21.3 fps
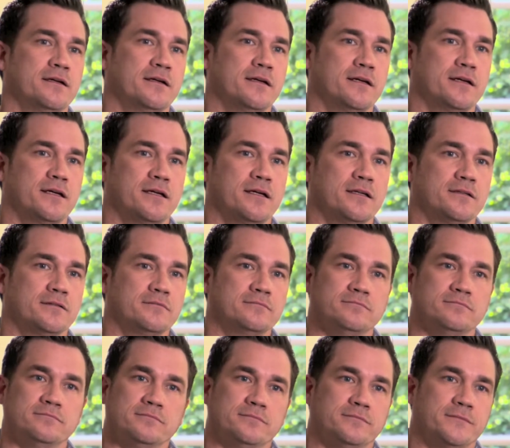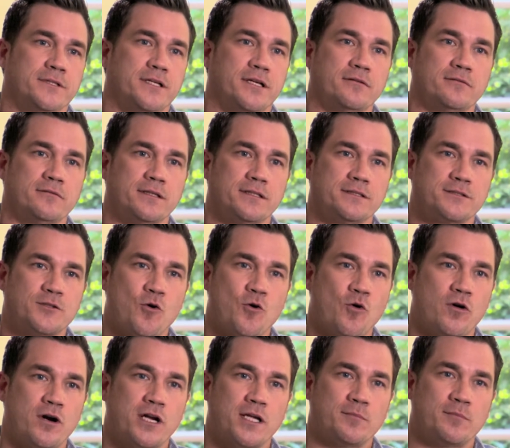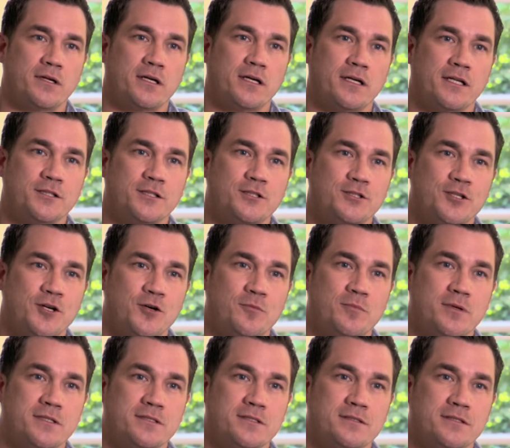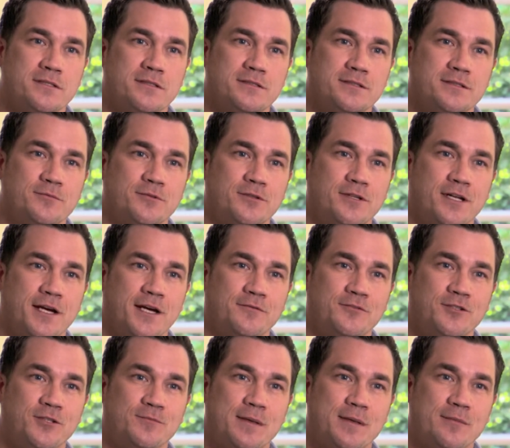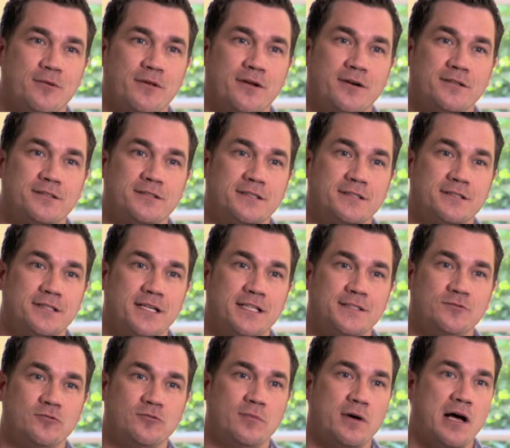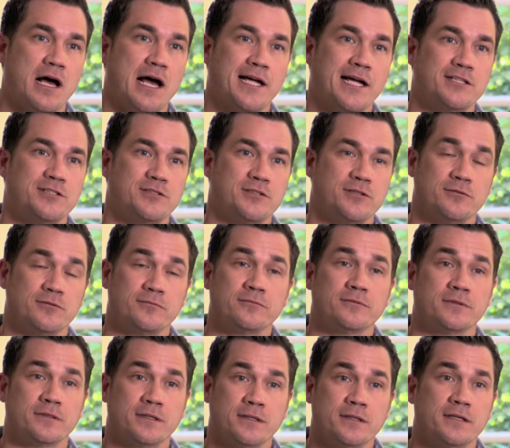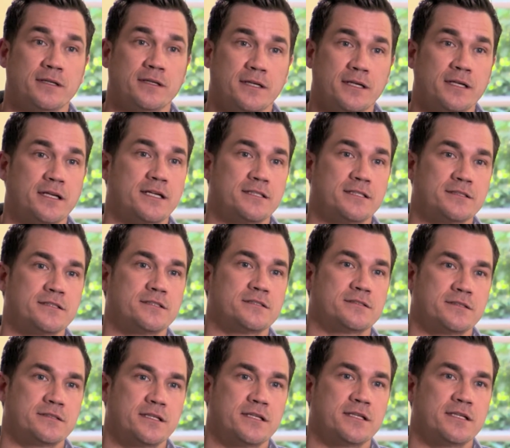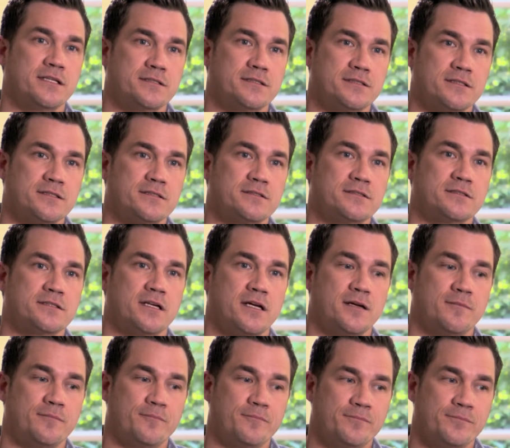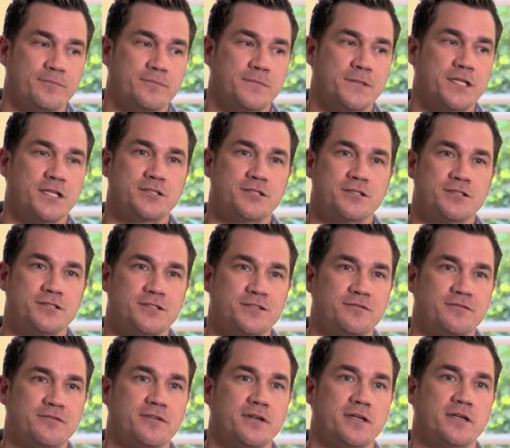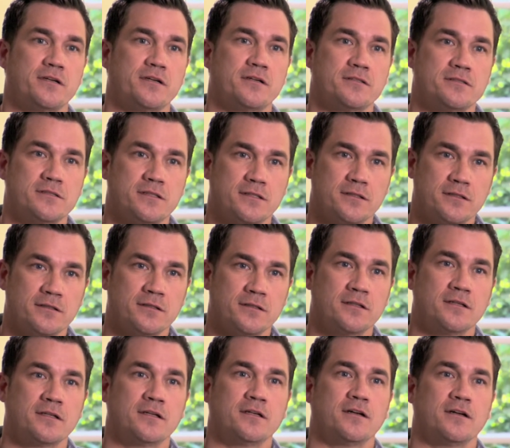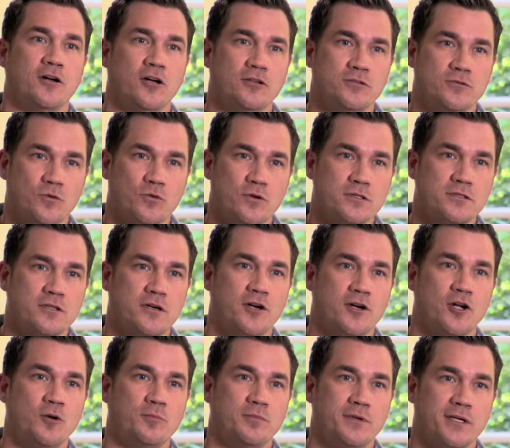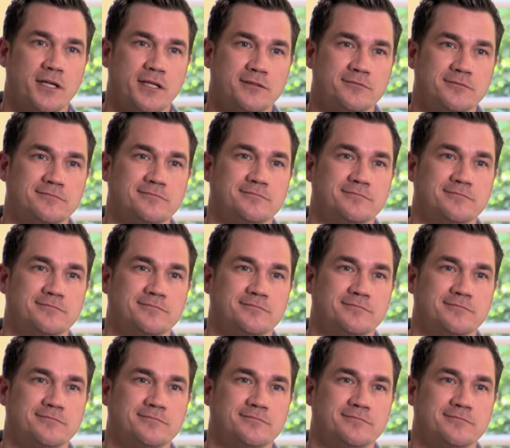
and it's corny, but it is show business. And when you have two people that are successful behind you, it eases tensions and fears, and doors start opening.